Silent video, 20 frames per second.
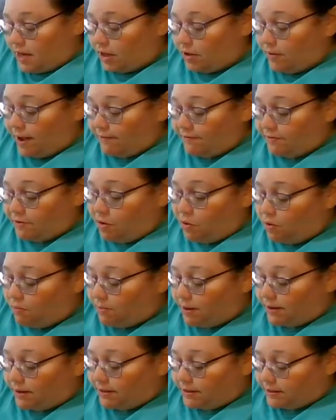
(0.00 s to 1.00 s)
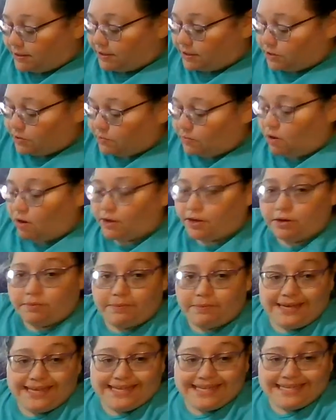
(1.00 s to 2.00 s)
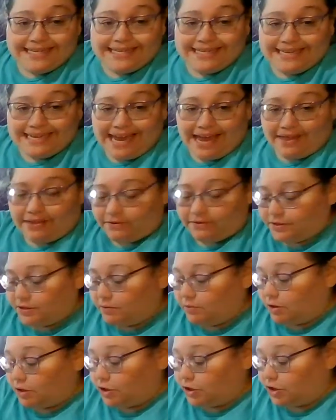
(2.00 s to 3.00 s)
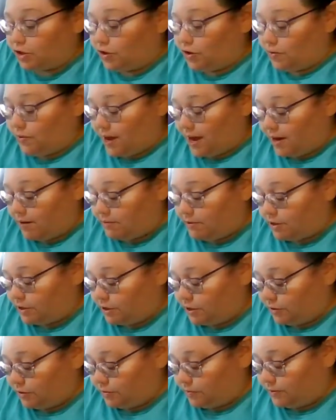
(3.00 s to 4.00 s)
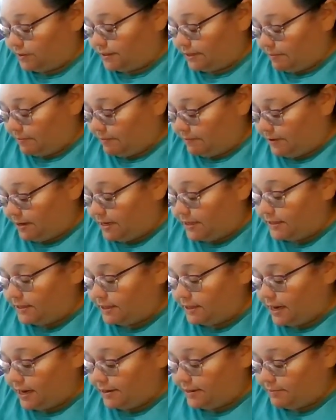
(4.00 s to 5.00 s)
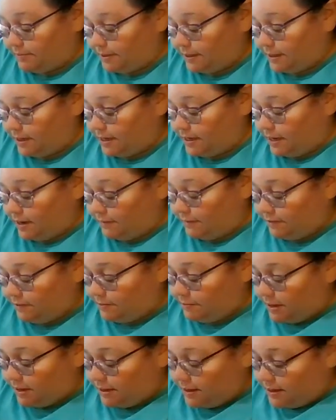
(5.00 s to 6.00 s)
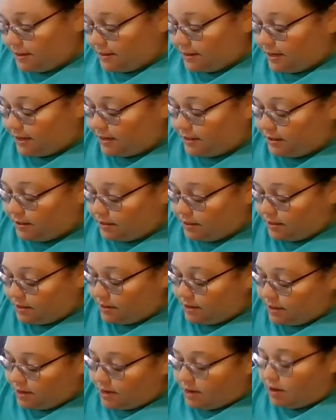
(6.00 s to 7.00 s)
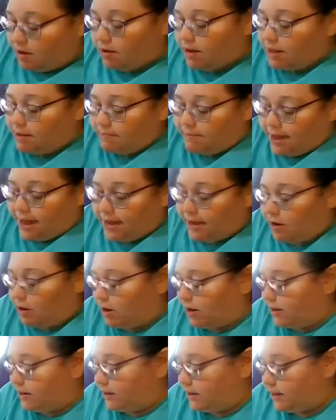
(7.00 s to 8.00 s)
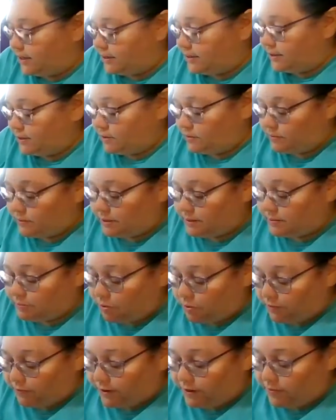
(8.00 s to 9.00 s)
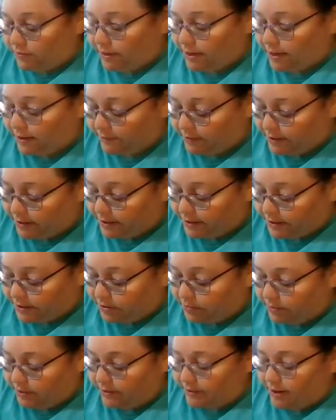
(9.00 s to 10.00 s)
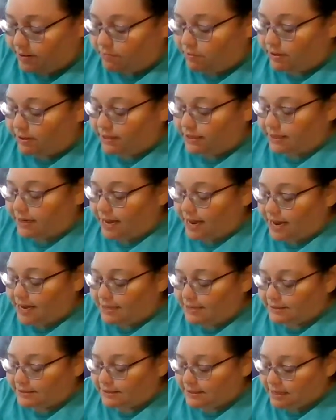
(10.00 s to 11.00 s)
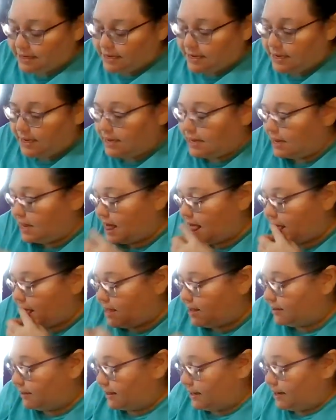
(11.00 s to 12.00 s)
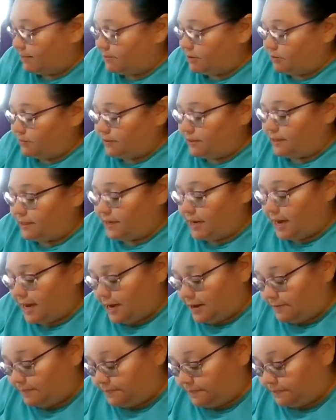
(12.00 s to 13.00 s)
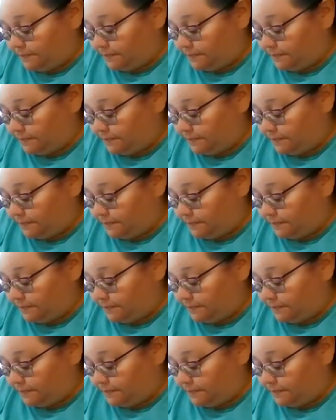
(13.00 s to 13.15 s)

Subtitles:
You have the whole month to sew all your pieces together. So I'll show you how to do some of it at the beginning of the month, and then I'll come back on and sew some more if I don't get everything sewn in that one class, like I'm doing today.